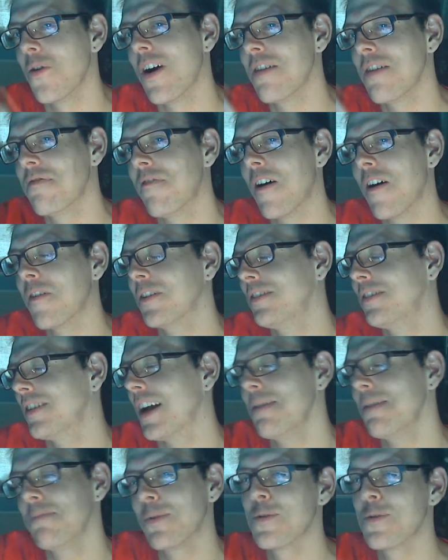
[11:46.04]
I found a
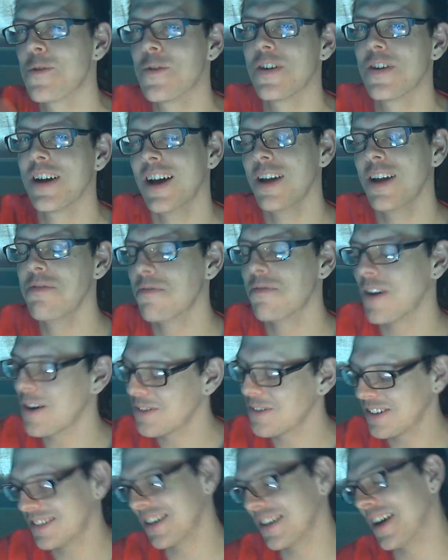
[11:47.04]
typo. I
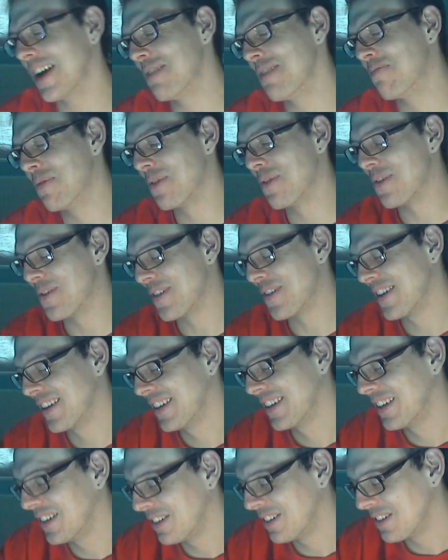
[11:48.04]
found a typo.
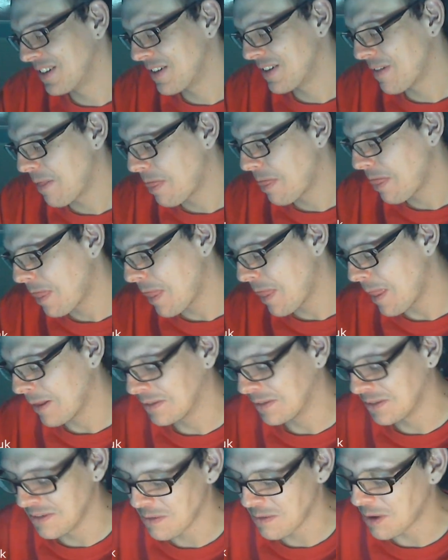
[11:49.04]

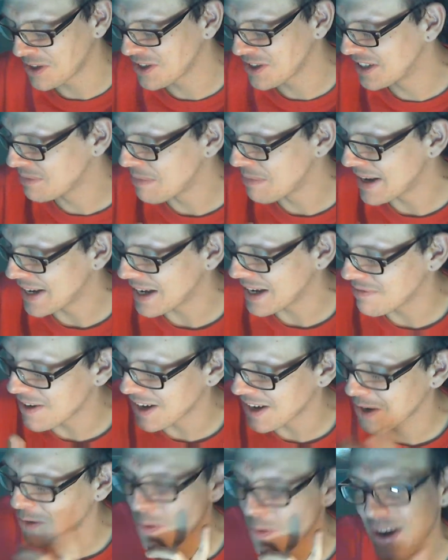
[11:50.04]
So if you're watching this, Mike, I
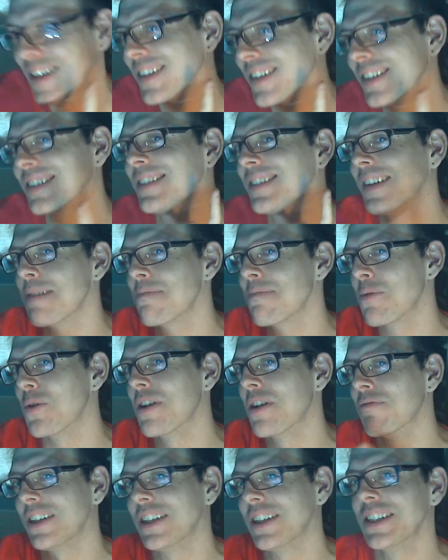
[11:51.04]
found a quick little typo
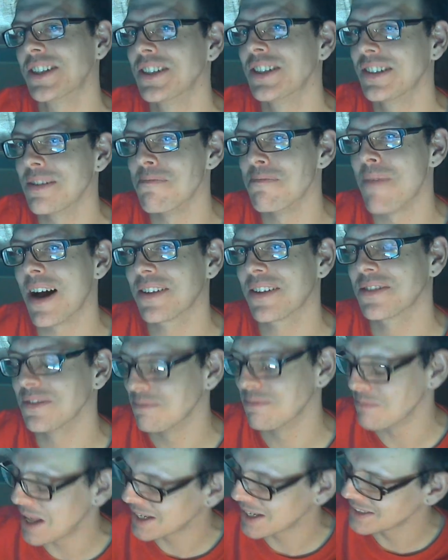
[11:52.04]
in relation to massive
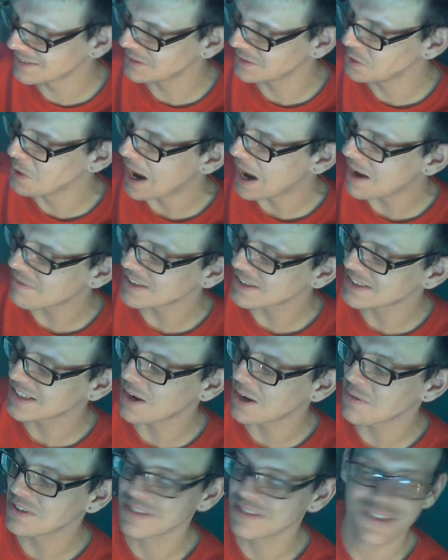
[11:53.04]
melons. You have it
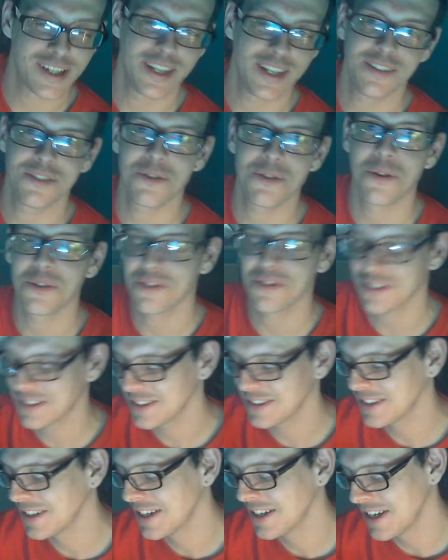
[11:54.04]
down as tit sauce.
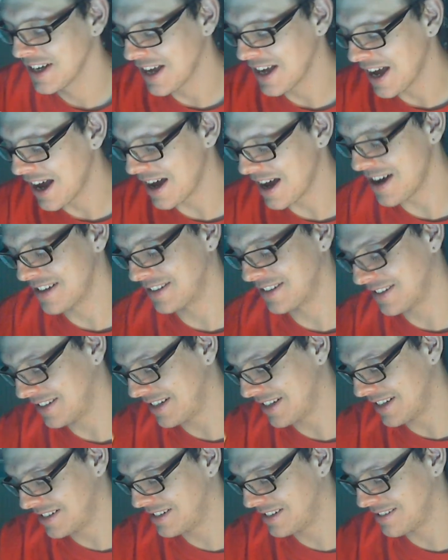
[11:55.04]
And
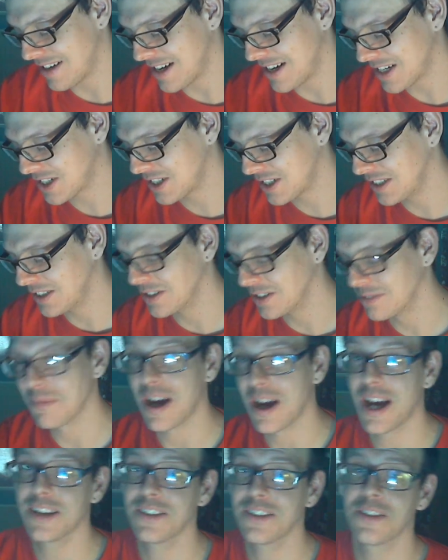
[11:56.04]
it is actually done,
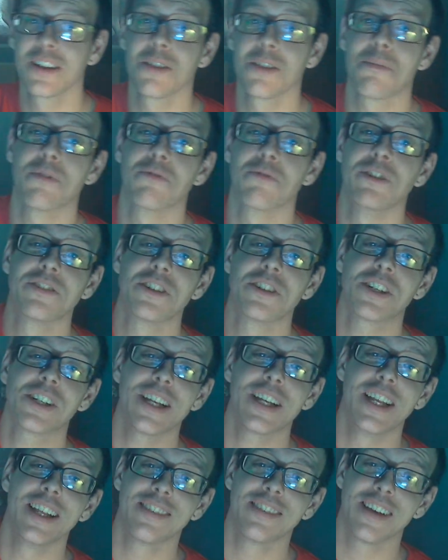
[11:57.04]
I had to do a little bit of research,
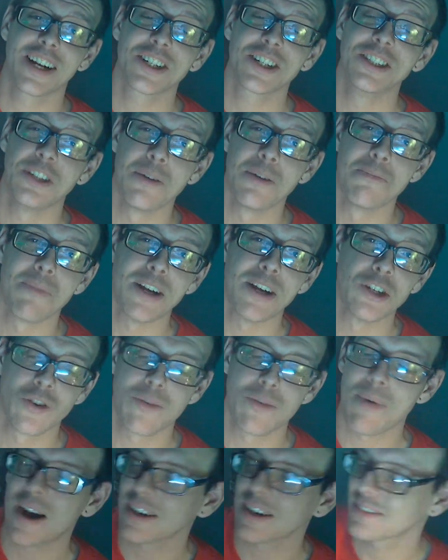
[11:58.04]
it is actually done by
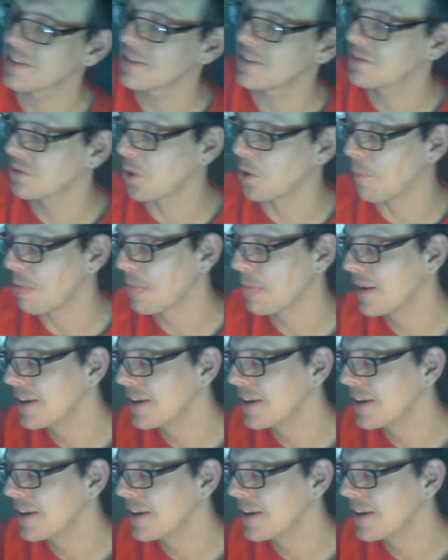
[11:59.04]
Drip Hacks. So,